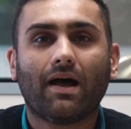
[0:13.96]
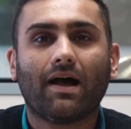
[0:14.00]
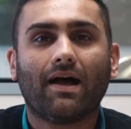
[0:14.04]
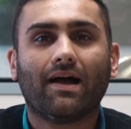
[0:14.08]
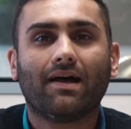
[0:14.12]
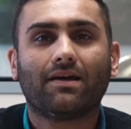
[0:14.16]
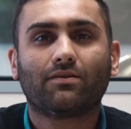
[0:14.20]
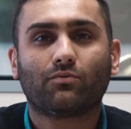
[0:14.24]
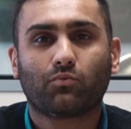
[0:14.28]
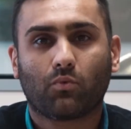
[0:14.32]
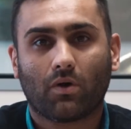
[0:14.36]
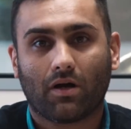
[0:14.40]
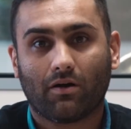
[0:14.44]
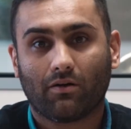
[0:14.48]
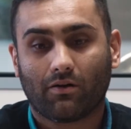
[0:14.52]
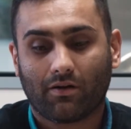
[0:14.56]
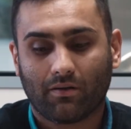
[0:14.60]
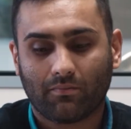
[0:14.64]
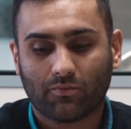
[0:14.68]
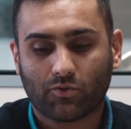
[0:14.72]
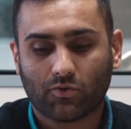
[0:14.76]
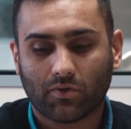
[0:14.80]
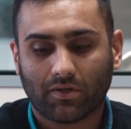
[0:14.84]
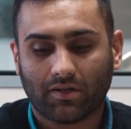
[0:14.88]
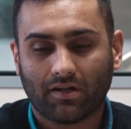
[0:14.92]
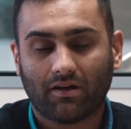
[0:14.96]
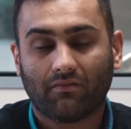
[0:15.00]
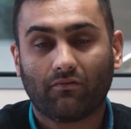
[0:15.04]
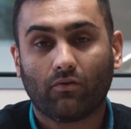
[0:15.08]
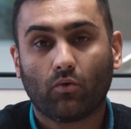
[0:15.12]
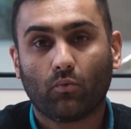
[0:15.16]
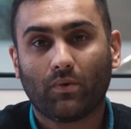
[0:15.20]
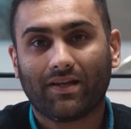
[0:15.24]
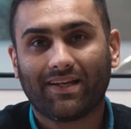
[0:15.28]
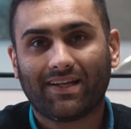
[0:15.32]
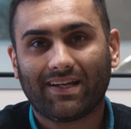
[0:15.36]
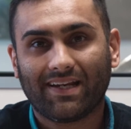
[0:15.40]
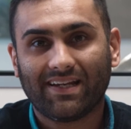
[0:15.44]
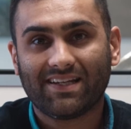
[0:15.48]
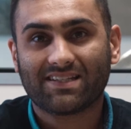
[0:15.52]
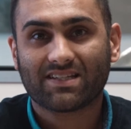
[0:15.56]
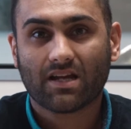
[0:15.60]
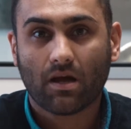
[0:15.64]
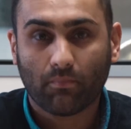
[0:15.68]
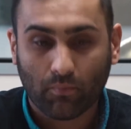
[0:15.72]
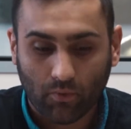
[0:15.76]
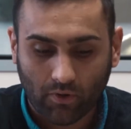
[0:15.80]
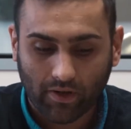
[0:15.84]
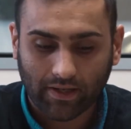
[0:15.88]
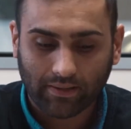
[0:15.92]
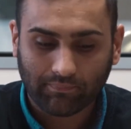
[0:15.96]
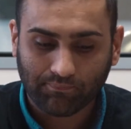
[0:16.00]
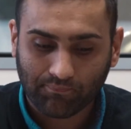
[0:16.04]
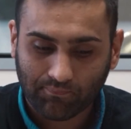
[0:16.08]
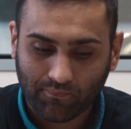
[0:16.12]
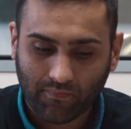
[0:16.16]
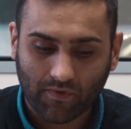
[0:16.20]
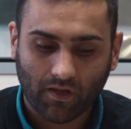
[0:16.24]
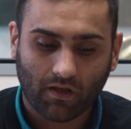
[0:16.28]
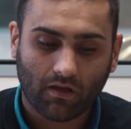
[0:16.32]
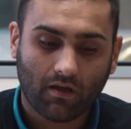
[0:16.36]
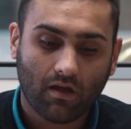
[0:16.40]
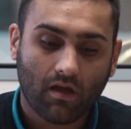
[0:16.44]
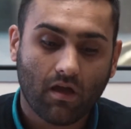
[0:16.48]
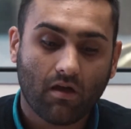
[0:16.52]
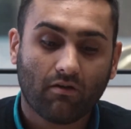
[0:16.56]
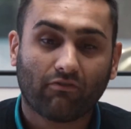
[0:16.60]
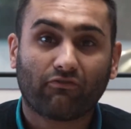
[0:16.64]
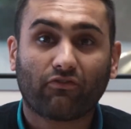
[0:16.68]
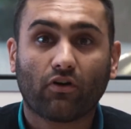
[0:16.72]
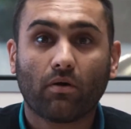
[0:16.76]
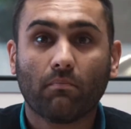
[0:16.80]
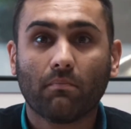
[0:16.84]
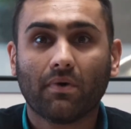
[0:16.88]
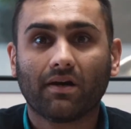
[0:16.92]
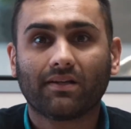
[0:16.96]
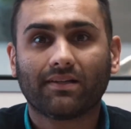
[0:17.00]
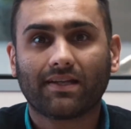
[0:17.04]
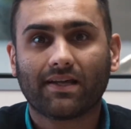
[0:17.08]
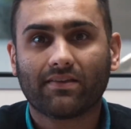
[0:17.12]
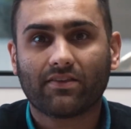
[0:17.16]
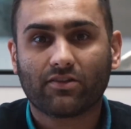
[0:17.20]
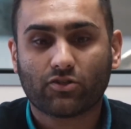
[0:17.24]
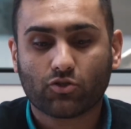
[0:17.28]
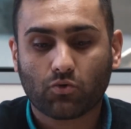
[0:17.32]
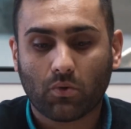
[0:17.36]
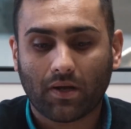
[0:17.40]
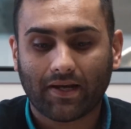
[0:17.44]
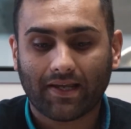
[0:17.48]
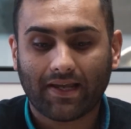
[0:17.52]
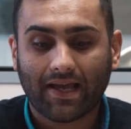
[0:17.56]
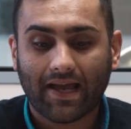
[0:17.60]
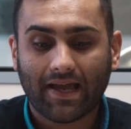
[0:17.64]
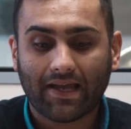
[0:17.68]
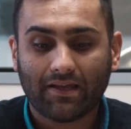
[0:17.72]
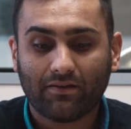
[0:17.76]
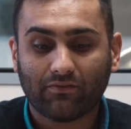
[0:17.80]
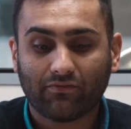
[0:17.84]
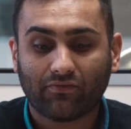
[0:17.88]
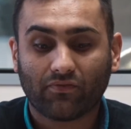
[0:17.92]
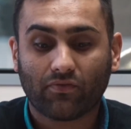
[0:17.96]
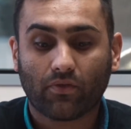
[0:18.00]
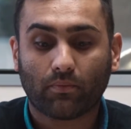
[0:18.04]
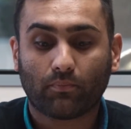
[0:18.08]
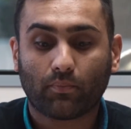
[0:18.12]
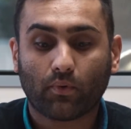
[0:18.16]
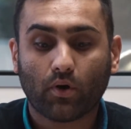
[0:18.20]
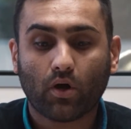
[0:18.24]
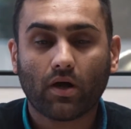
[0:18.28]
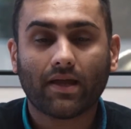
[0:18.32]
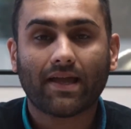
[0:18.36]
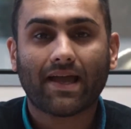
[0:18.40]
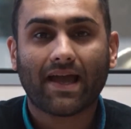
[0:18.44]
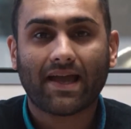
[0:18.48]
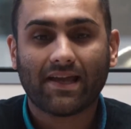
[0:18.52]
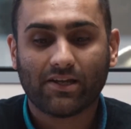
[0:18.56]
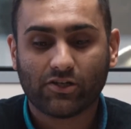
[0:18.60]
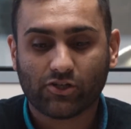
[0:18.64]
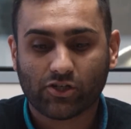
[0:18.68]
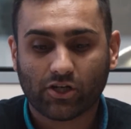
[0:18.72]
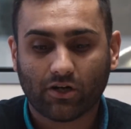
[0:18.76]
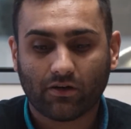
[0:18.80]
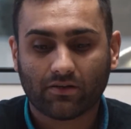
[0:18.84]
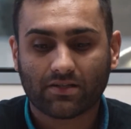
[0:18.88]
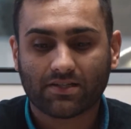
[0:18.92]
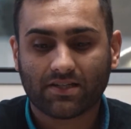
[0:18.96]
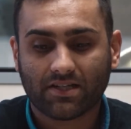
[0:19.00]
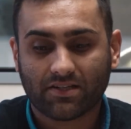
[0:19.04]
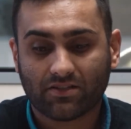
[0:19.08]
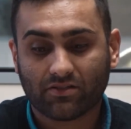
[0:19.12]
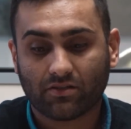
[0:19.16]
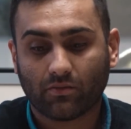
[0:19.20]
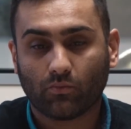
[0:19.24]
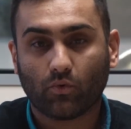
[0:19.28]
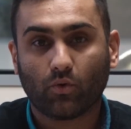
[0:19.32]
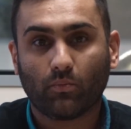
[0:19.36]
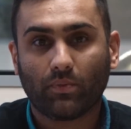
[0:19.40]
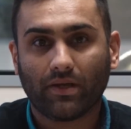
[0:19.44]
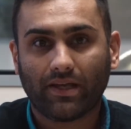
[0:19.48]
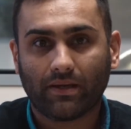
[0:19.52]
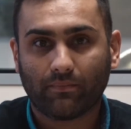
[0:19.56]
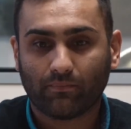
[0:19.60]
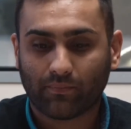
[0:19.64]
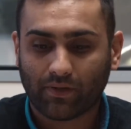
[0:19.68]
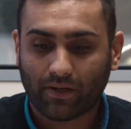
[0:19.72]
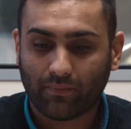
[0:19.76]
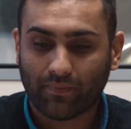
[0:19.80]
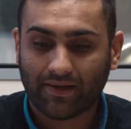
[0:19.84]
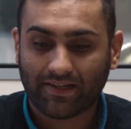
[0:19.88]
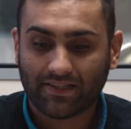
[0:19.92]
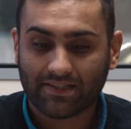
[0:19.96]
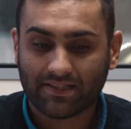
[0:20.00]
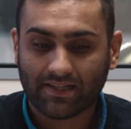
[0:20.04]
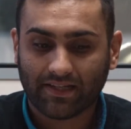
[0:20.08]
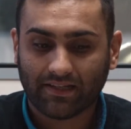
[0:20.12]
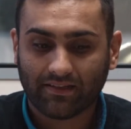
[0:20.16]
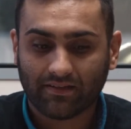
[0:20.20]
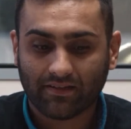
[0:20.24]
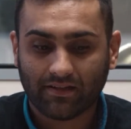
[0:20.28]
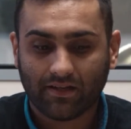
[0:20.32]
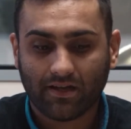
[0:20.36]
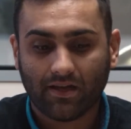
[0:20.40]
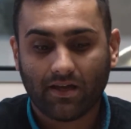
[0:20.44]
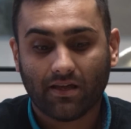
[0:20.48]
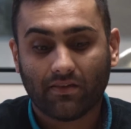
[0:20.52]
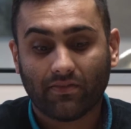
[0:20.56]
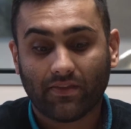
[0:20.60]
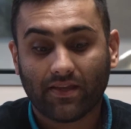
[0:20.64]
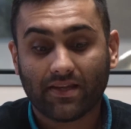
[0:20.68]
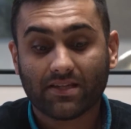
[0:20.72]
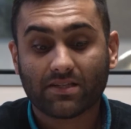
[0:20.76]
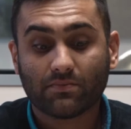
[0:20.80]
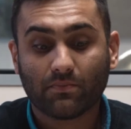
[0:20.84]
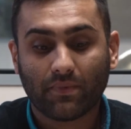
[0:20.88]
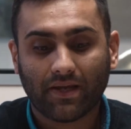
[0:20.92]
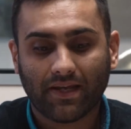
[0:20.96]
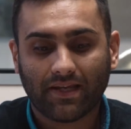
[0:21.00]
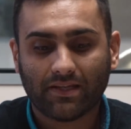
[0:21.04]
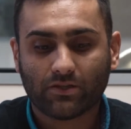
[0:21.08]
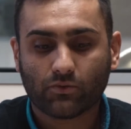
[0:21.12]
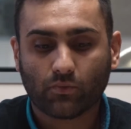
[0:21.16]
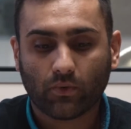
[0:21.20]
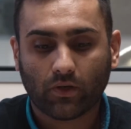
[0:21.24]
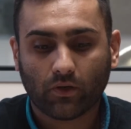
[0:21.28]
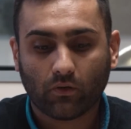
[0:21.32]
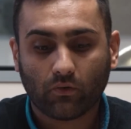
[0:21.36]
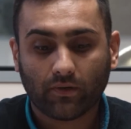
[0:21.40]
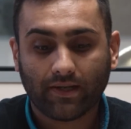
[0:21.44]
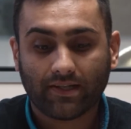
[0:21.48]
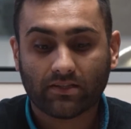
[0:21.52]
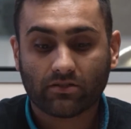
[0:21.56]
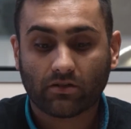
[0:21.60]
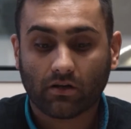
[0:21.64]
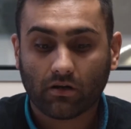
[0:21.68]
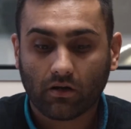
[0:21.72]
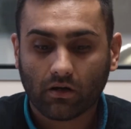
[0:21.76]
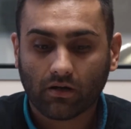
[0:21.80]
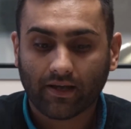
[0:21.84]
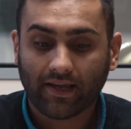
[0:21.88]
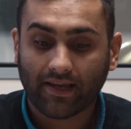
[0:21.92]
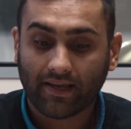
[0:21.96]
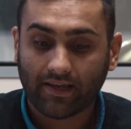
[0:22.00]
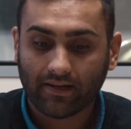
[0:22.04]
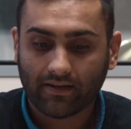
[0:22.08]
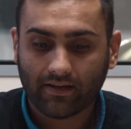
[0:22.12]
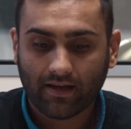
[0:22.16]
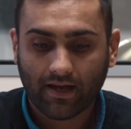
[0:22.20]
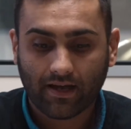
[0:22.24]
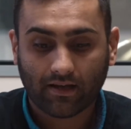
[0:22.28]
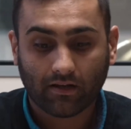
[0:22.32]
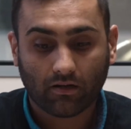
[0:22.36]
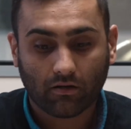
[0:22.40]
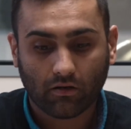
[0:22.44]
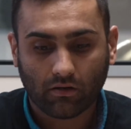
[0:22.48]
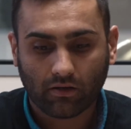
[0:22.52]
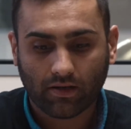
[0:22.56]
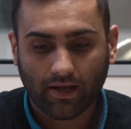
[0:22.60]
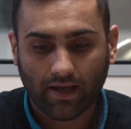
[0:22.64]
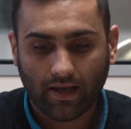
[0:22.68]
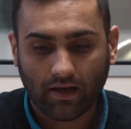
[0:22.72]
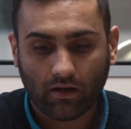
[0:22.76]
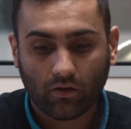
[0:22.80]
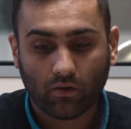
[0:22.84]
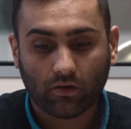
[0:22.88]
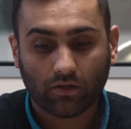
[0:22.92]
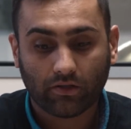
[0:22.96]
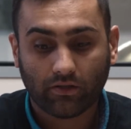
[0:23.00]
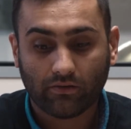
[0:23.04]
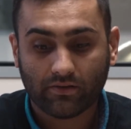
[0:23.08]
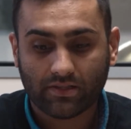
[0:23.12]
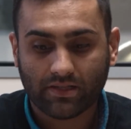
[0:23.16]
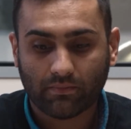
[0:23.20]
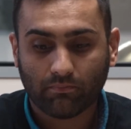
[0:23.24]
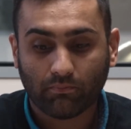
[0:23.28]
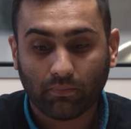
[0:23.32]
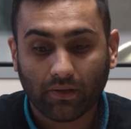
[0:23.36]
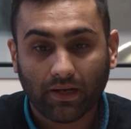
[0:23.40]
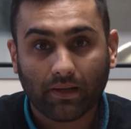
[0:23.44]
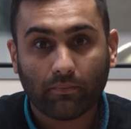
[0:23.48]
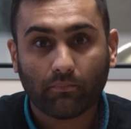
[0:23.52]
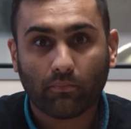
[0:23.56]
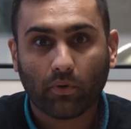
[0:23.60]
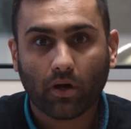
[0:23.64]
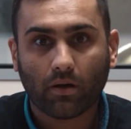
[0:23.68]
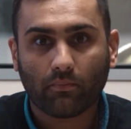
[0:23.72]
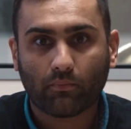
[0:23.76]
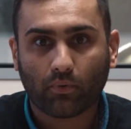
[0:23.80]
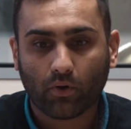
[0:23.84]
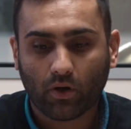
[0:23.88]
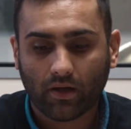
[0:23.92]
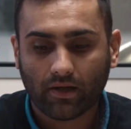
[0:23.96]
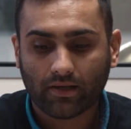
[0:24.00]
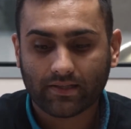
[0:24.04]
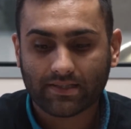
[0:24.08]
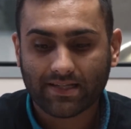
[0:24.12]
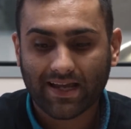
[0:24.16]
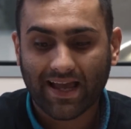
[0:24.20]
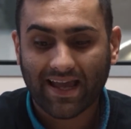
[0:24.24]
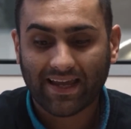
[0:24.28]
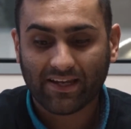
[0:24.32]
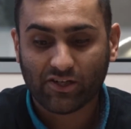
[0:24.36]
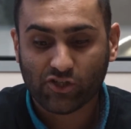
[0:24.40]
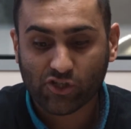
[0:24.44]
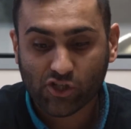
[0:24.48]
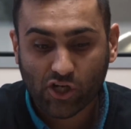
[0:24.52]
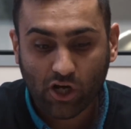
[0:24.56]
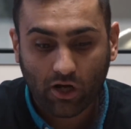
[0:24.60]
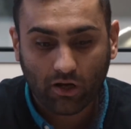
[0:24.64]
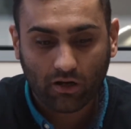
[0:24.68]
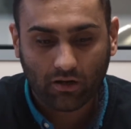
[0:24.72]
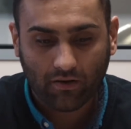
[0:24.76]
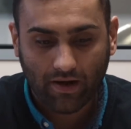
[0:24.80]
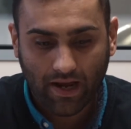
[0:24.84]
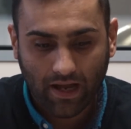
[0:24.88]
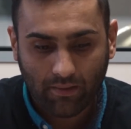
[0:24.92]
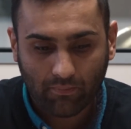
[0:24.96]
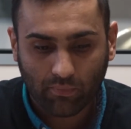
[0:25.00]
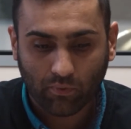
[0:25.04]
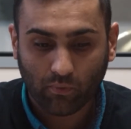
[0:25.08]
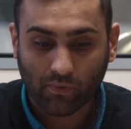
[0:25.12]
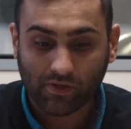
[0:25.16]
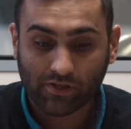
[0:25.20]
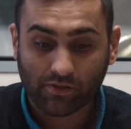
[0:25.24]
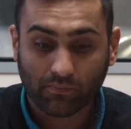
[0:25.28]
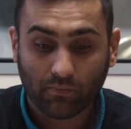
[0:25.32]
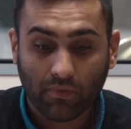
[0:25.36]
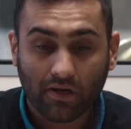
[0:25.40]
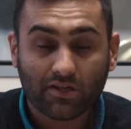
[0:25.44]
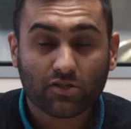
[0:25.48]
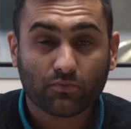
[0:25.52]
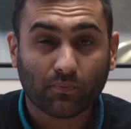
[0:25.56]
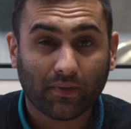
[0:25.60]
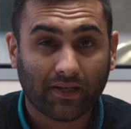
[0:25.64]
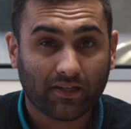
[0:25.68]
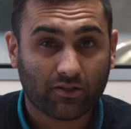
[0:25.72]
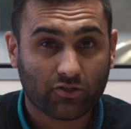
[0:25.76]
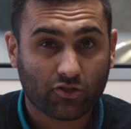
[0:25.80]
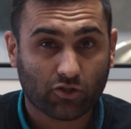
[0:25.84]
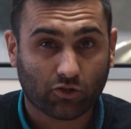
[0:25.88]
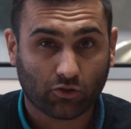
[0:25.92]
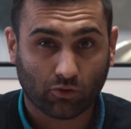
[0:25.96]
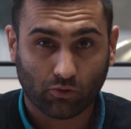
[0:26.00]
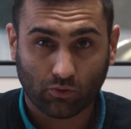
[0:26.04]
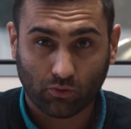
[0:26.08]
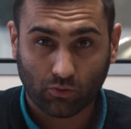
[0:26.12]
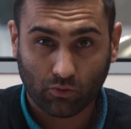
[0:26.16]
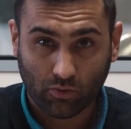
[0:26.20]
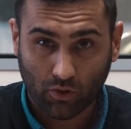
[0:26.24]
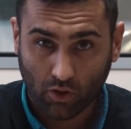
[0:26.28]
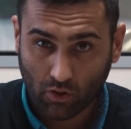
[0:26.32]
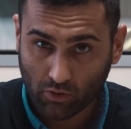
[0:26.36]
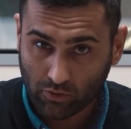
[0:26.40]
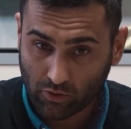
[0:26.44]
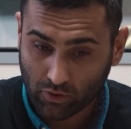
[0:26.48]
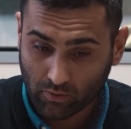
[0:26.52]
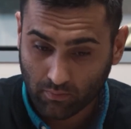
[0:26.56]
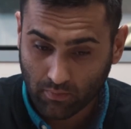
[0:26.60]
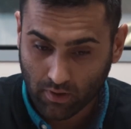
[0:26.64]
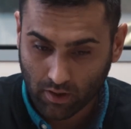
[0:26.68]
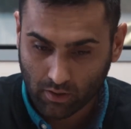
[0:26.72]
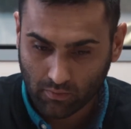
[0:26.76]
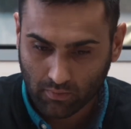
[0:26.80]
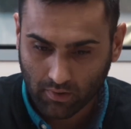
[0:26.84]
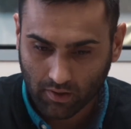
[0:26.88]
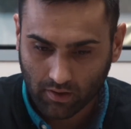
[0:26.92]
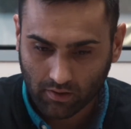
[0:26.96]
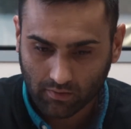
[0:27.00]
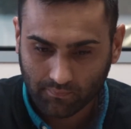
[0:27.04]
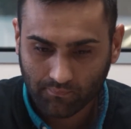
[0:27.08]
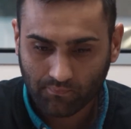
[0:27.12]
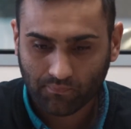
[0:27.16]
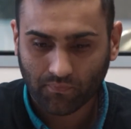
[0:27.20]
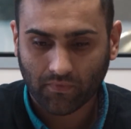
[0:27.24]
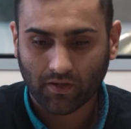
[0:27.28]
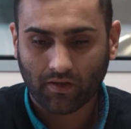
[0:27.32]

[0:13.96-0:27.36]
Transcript: and welcome to another weekly summary. From Monday the 28th, the Bright HR system will be implemented. This means we all need to clock in and clock out using Blip by Bright HR app, which must be installed on your mobile.